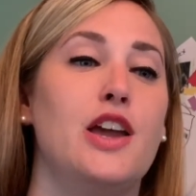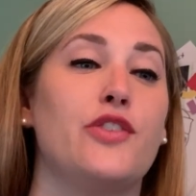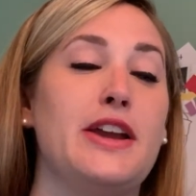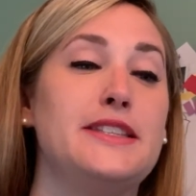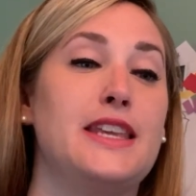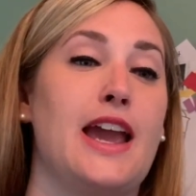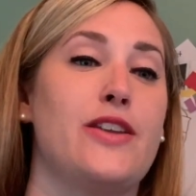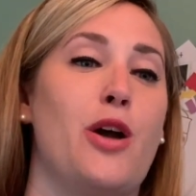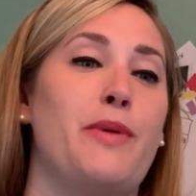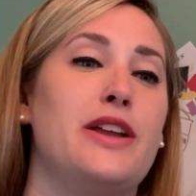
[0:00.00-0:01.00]
Crazy, I
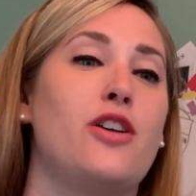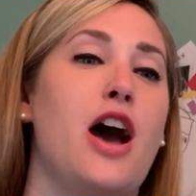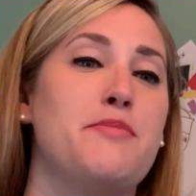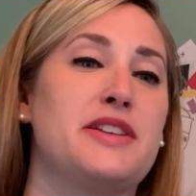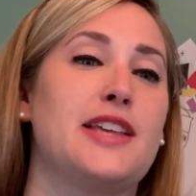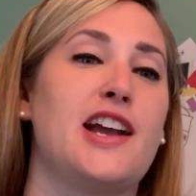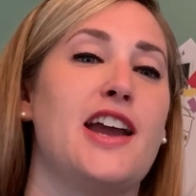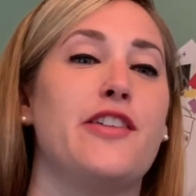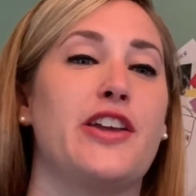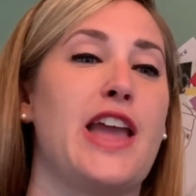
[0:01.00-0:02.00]
know, but in comics, that
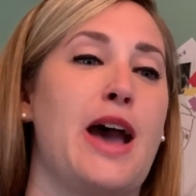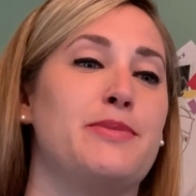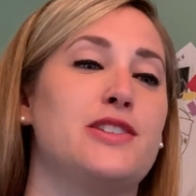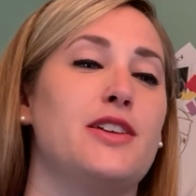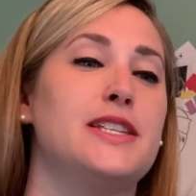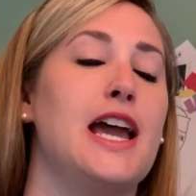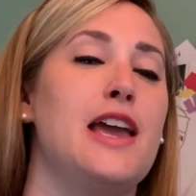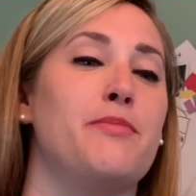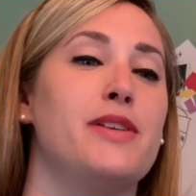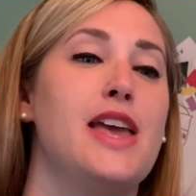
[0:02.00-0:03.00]
kind of thing happens all the
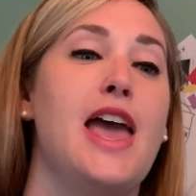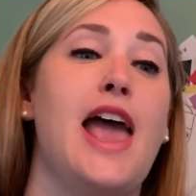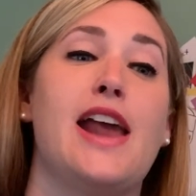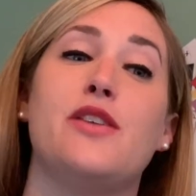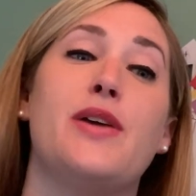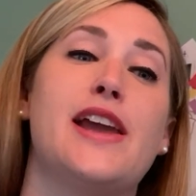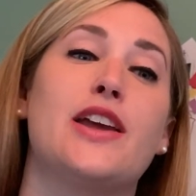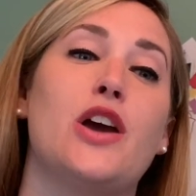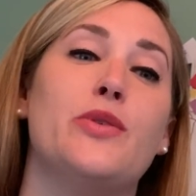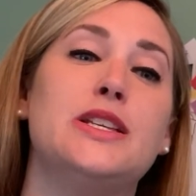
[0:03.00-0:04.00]
time. Anyway, I
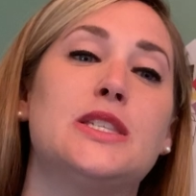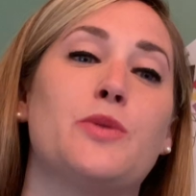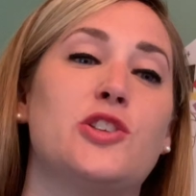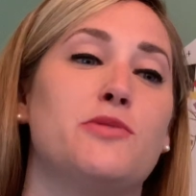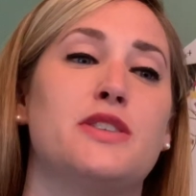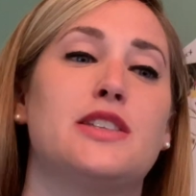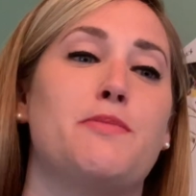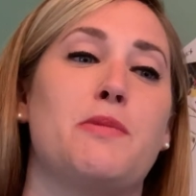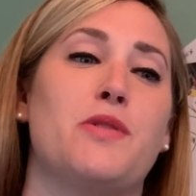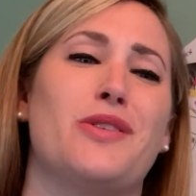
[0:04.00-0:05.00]
can always switch him to
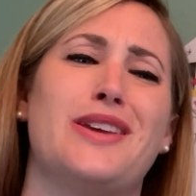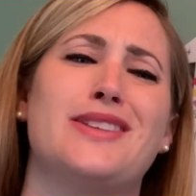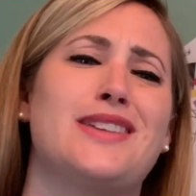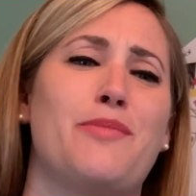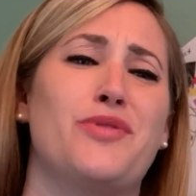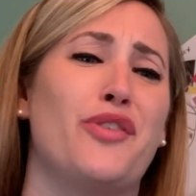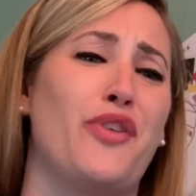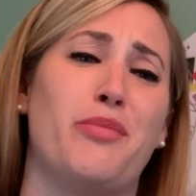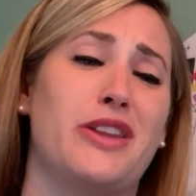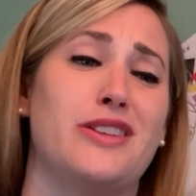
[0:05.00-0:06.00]
Sleeping Beauty. He's not
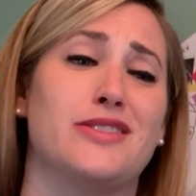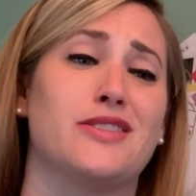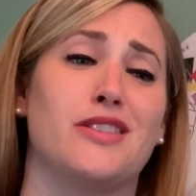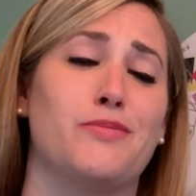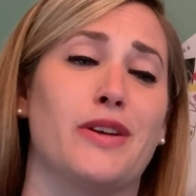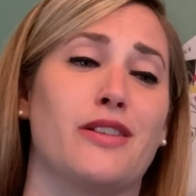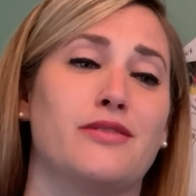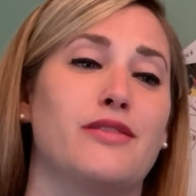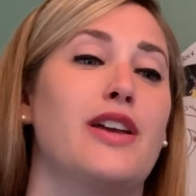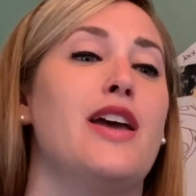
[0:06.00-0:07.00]
beautiful, but he is sleeping.
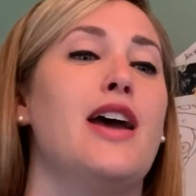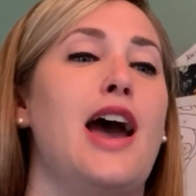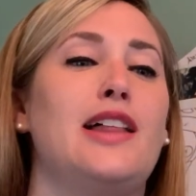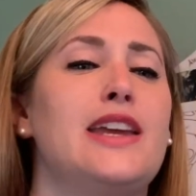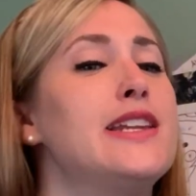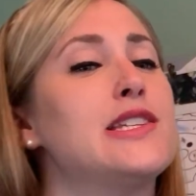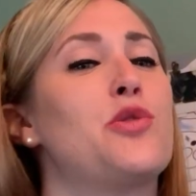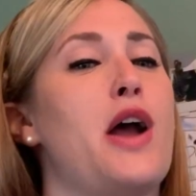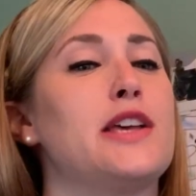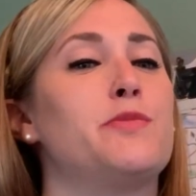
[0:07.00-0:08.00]
Elaine is a
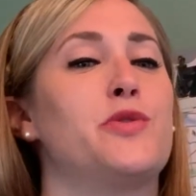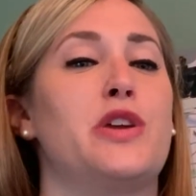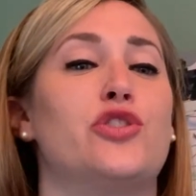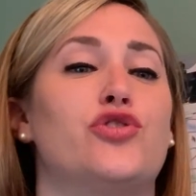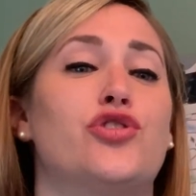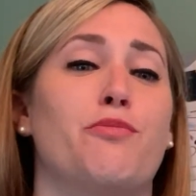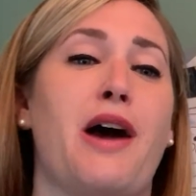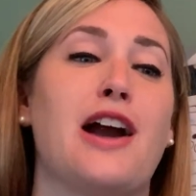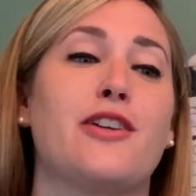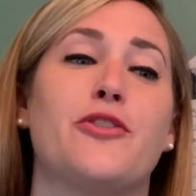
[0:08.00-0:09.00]
cross between
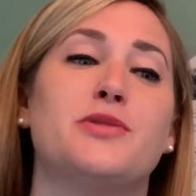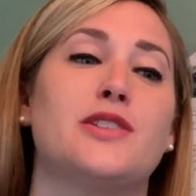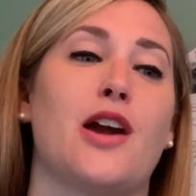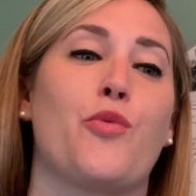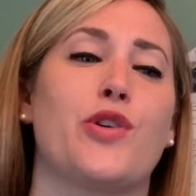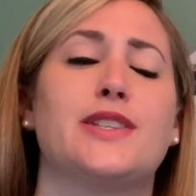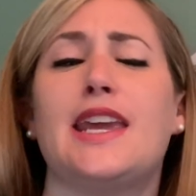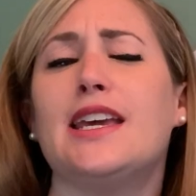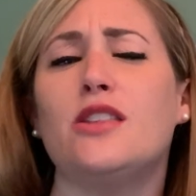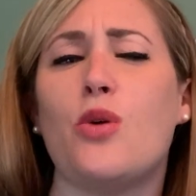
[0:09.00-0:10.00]
Chewbacca from Star Wars and
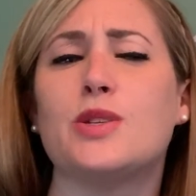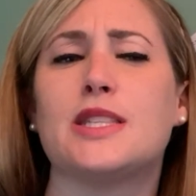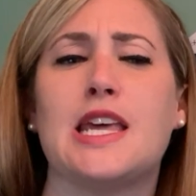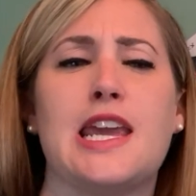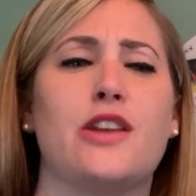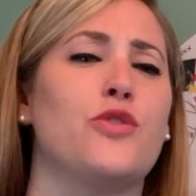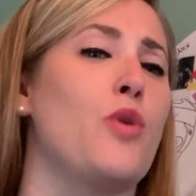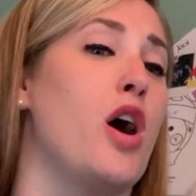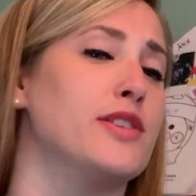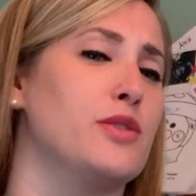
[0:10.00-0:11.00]
Lois Lane, who
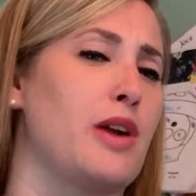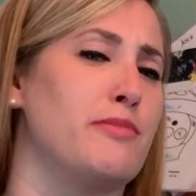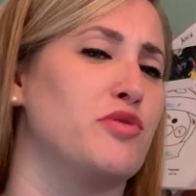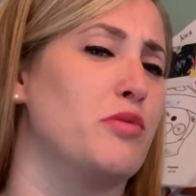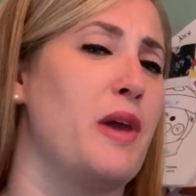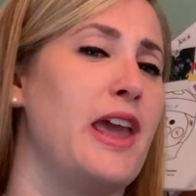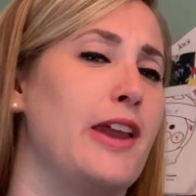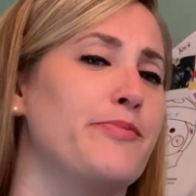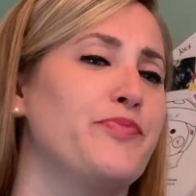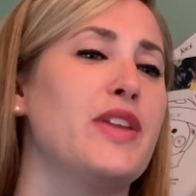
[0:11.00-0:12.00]
also rhymes with
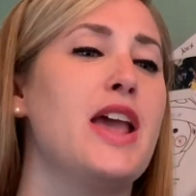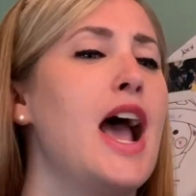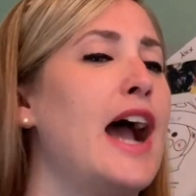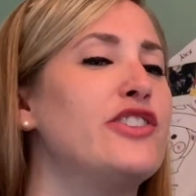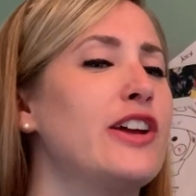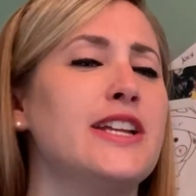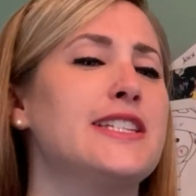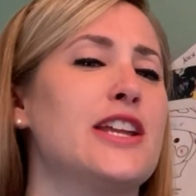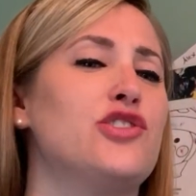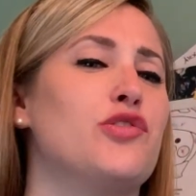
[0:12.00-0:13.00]
pain. I try not
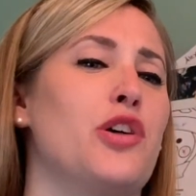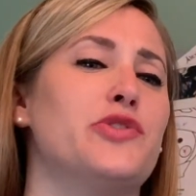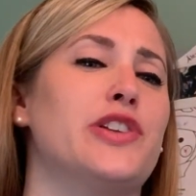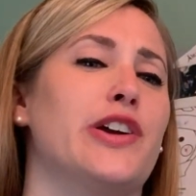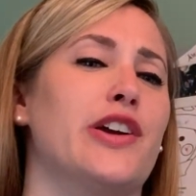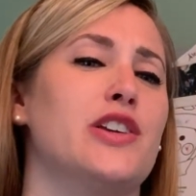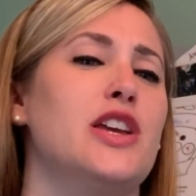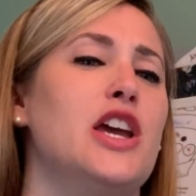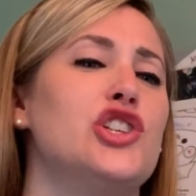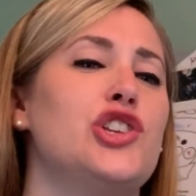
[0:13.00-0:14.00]
to get too close to her.
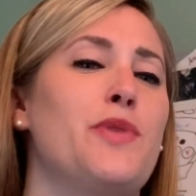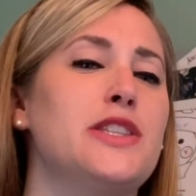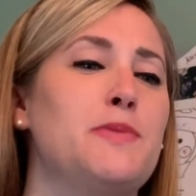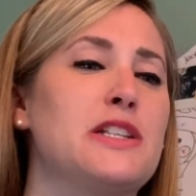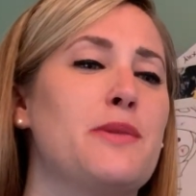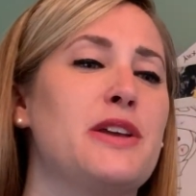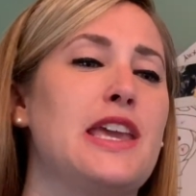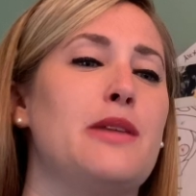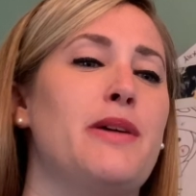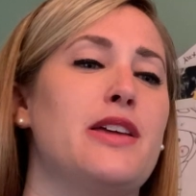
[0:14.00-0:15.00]
She once picked up a
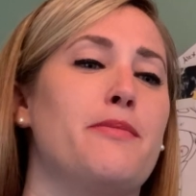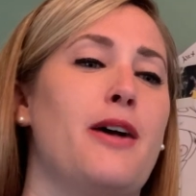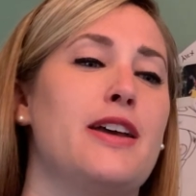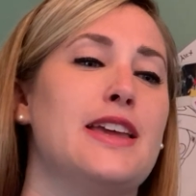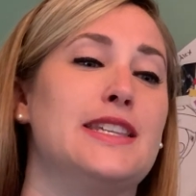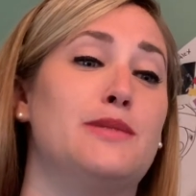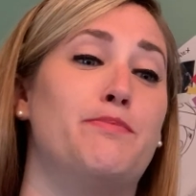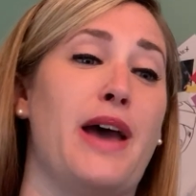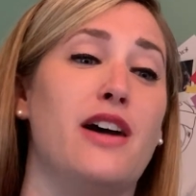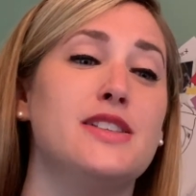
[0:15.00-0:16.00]
kid by his
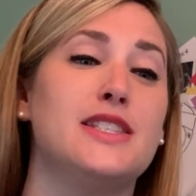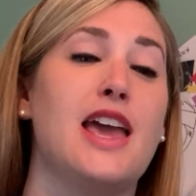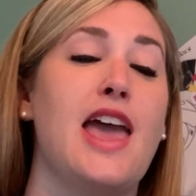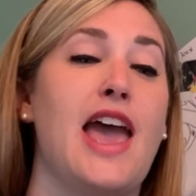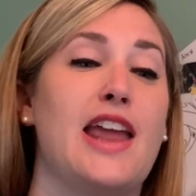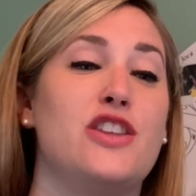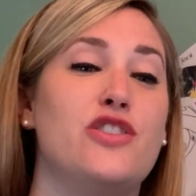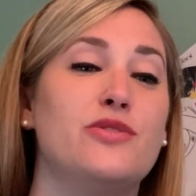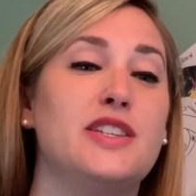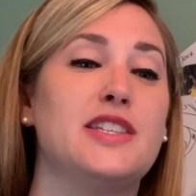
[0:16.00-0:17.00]
belt and
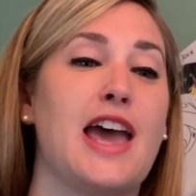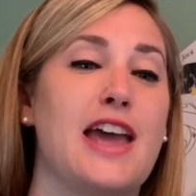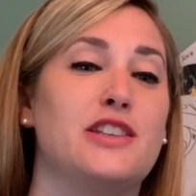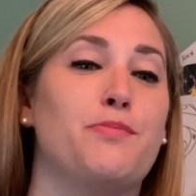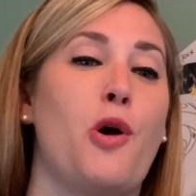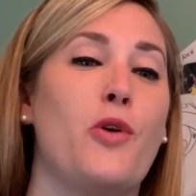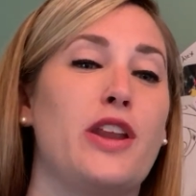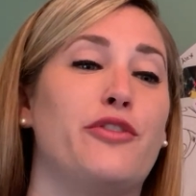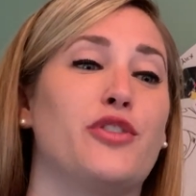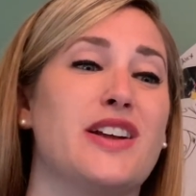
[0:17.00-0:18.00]
used his head to poke
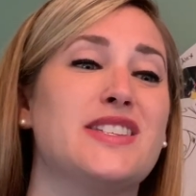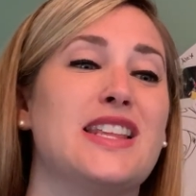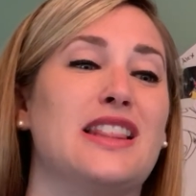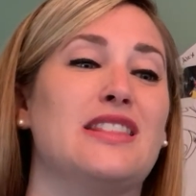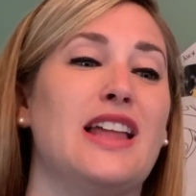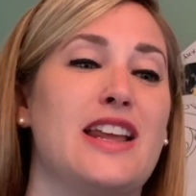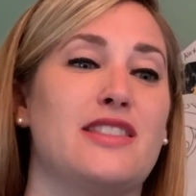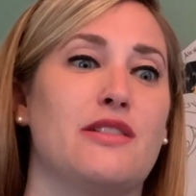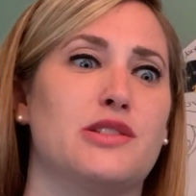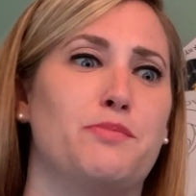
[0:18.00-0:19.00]
at a fluorescent light
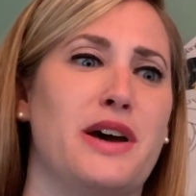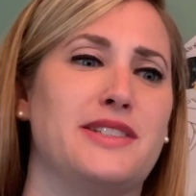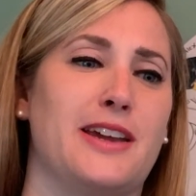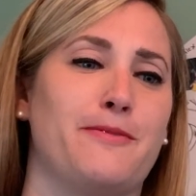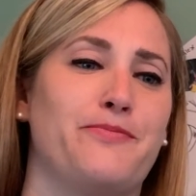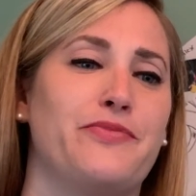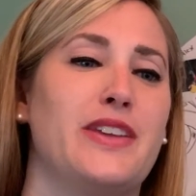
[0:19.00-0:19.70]
that was buzzing.